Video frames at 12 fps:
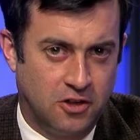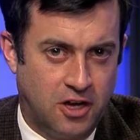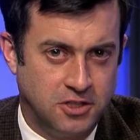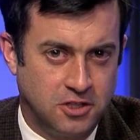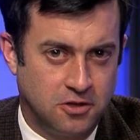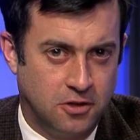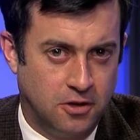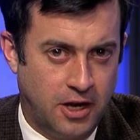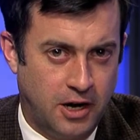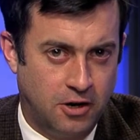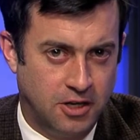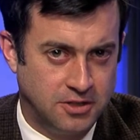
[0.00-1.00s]

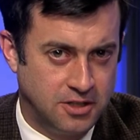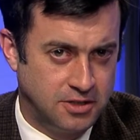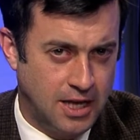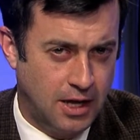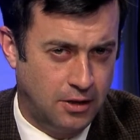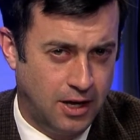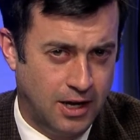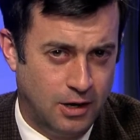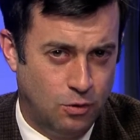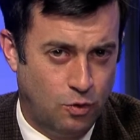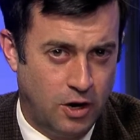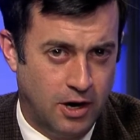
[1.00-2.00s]
ecological areas, is that
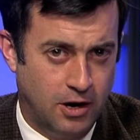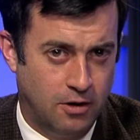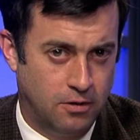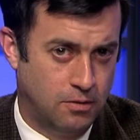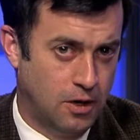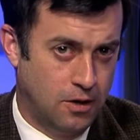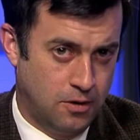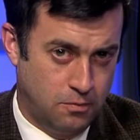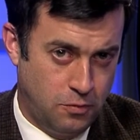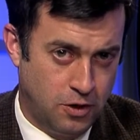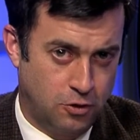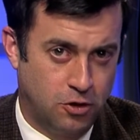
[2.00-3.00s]
land where
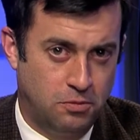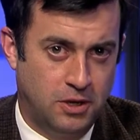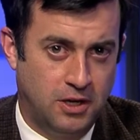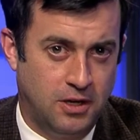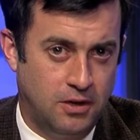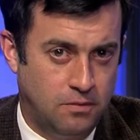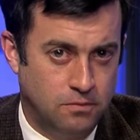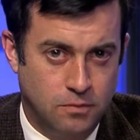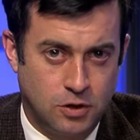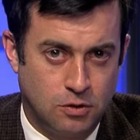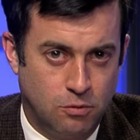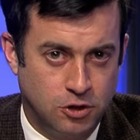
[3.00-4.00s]
there could
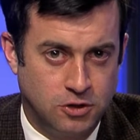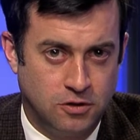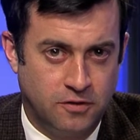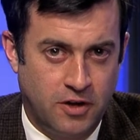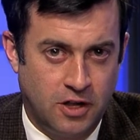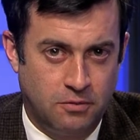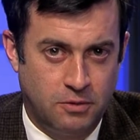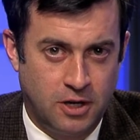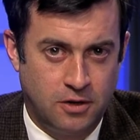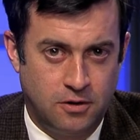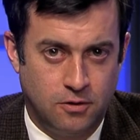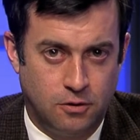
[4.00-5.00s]
be commercial
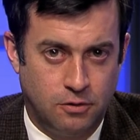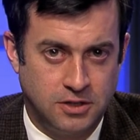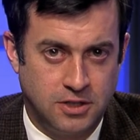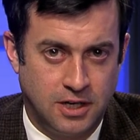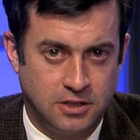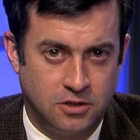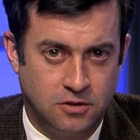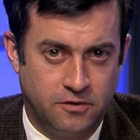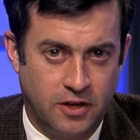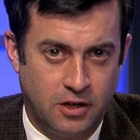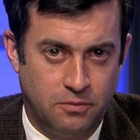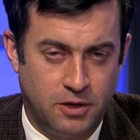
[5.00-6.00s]
development or residential
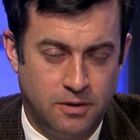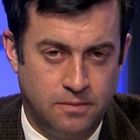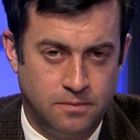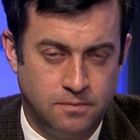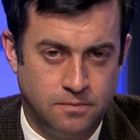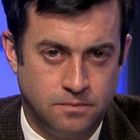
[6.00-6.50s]
development?